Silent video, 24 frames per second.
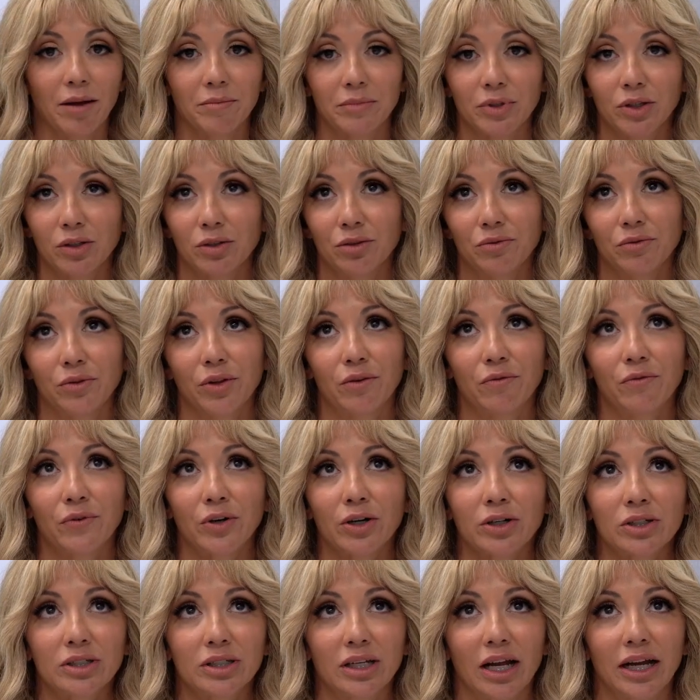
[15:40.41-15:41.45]
I mean, the
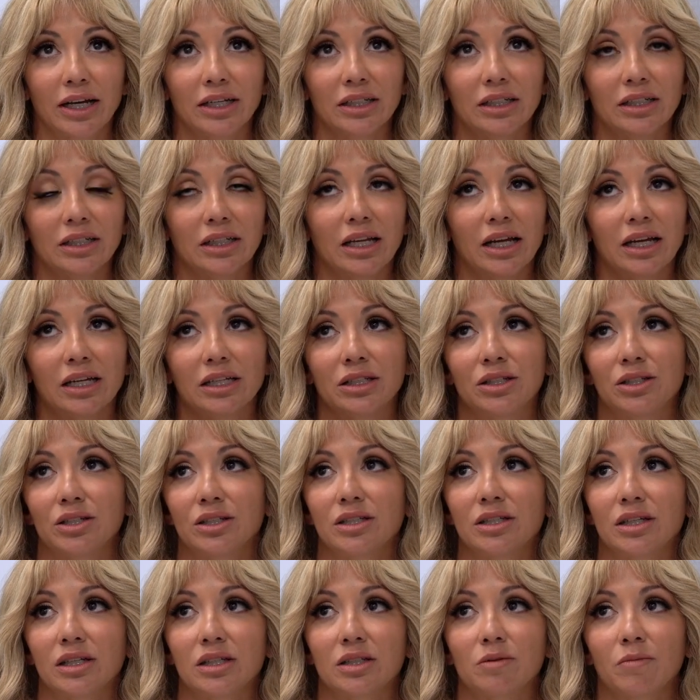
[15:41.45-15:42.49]
first 90 days to
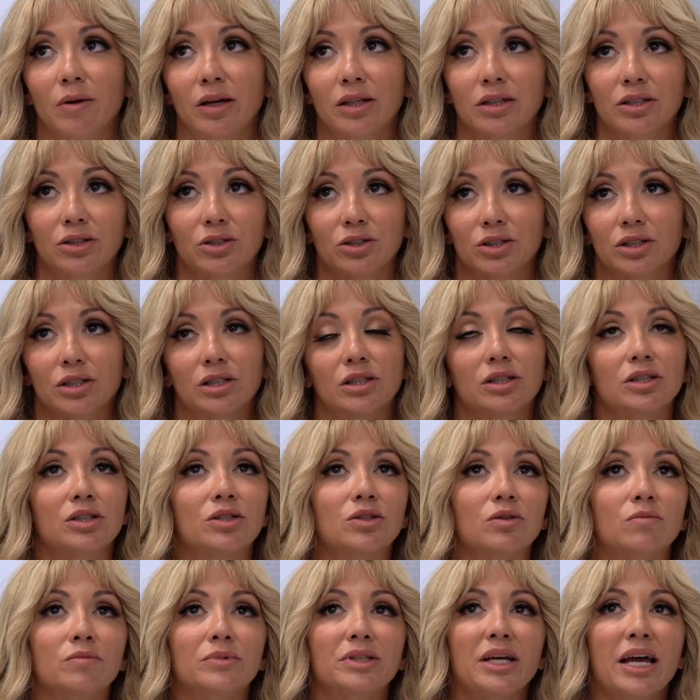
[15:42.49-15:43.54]
6 months just
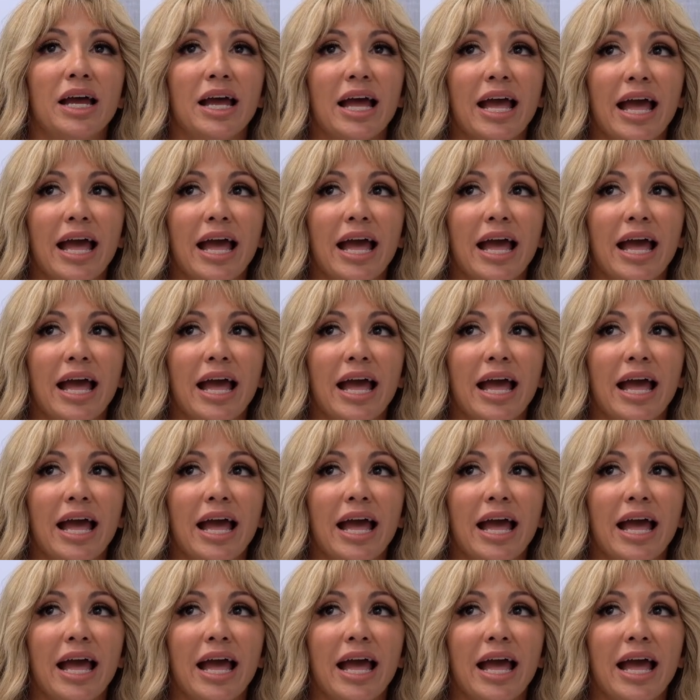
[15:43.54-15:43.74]
consumed.